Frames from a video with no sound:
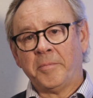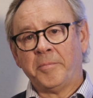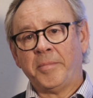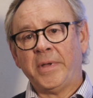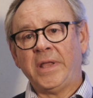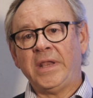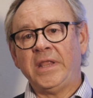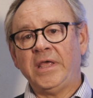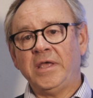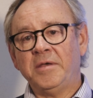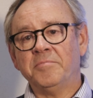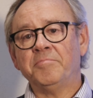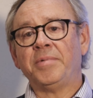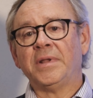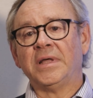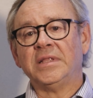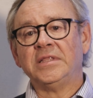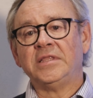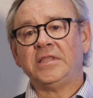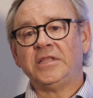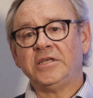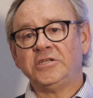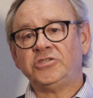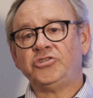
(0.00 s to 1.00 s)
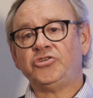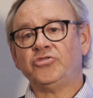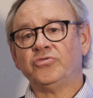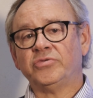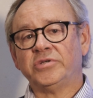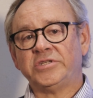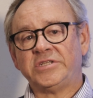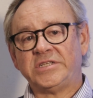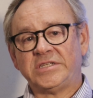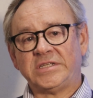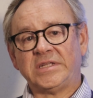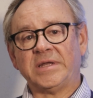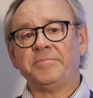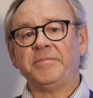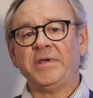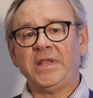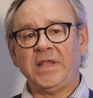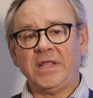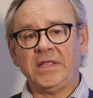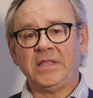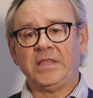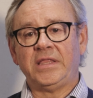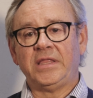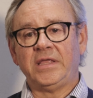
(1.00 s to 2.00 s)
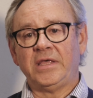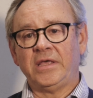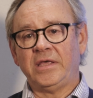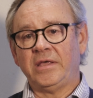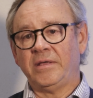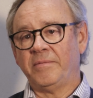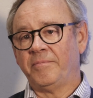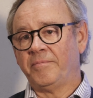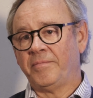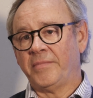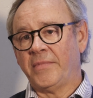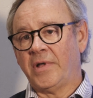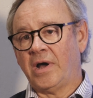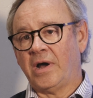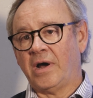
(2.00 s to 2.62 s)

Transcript: peri-implant tissue stability